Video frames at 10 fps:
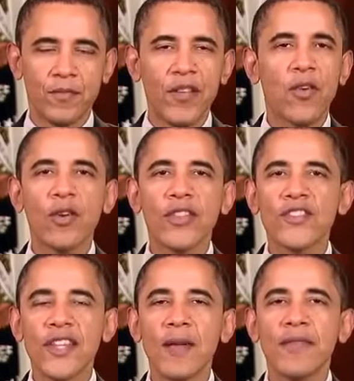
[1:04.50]
We've heard
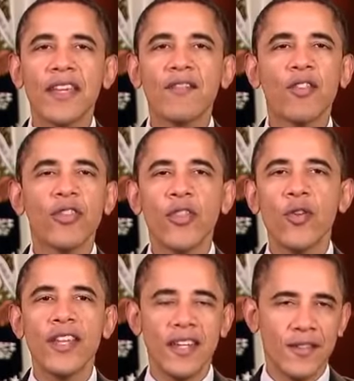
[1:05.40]
the same thing for
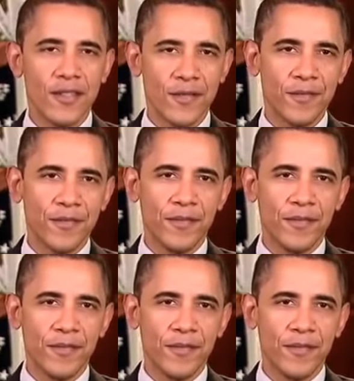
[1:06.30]
30 years.